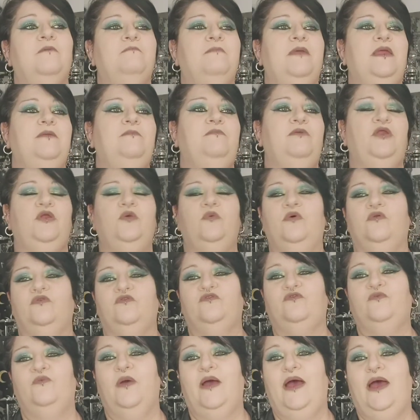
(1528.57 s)
maybe you
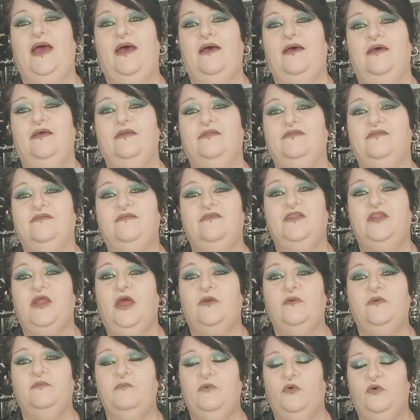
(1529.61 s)
want to wear
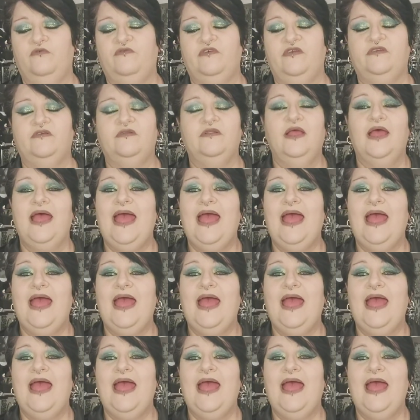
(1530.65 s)
more of a